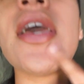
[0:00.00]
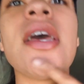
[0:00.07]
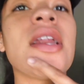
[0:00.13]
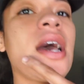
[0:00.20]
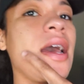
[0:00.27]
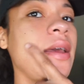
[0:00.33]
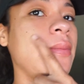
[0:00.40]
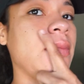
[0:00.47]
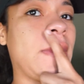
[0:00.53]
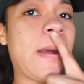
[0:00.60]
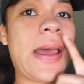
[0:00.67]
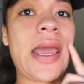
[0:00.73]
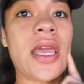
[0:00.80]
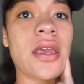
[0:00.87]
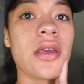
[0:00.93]
and I am
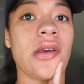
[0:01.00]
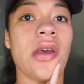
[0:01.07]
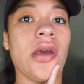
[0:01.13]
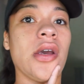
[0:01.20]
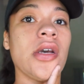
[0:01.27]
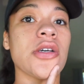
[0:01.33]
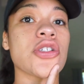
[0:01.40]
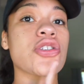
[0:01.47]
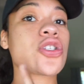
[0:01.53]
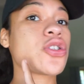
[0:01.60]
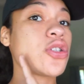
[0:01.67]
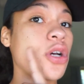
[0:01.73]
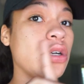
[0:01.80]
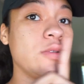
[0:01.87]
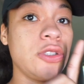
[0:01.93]
like
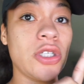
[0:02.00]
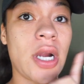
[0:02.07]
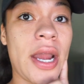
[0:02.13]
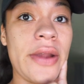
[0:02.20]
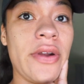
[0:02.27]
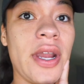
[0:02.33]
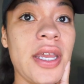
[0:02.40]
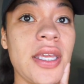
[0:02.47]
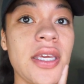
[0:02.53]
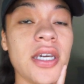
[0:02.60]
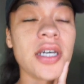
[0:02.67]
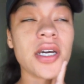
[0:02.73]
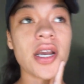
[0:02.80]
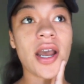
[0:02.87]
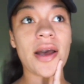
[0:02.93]
so dry right here.